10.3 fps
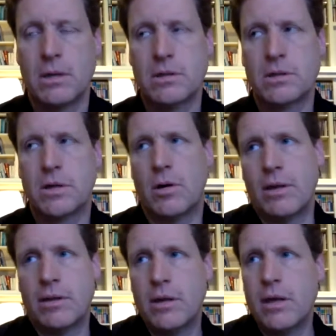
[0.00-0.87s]
So
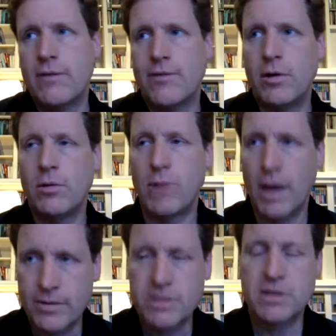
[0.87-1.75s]
I think if you
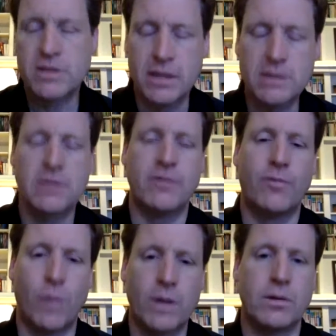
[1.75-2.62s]
have a sense of
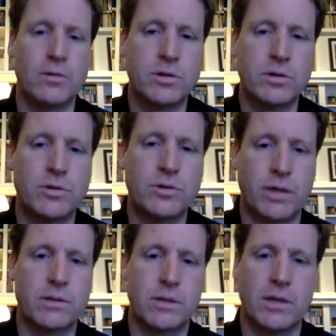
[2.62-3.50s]
what those good
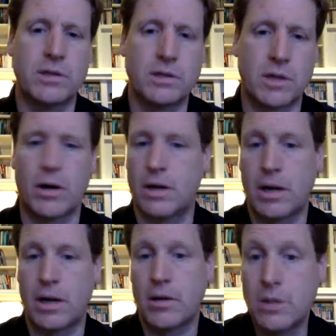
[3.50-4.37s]
translations are, and
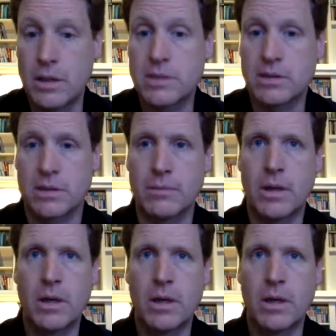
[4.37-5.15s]
I could list them,